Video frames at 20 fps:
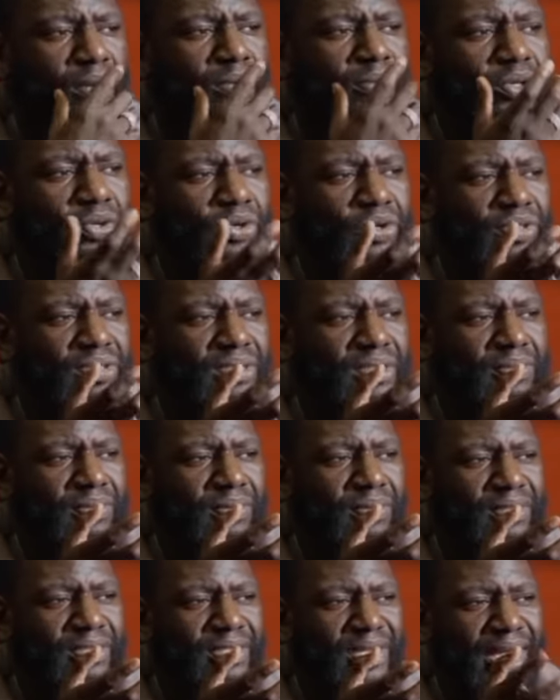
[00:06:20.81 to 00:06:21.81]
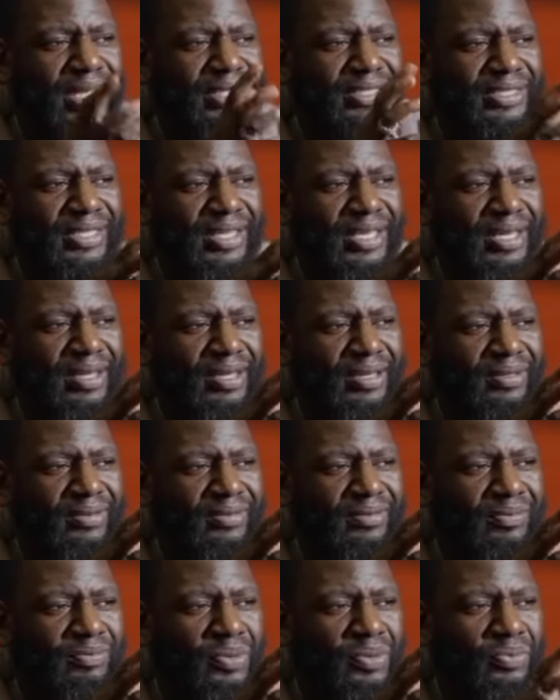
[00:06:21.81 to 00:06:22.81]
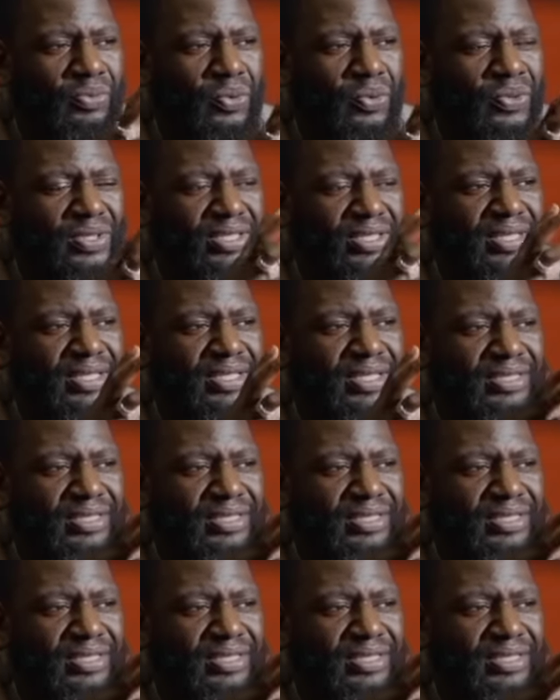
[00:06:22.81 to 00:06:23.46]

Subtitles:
Because the idea, people always think,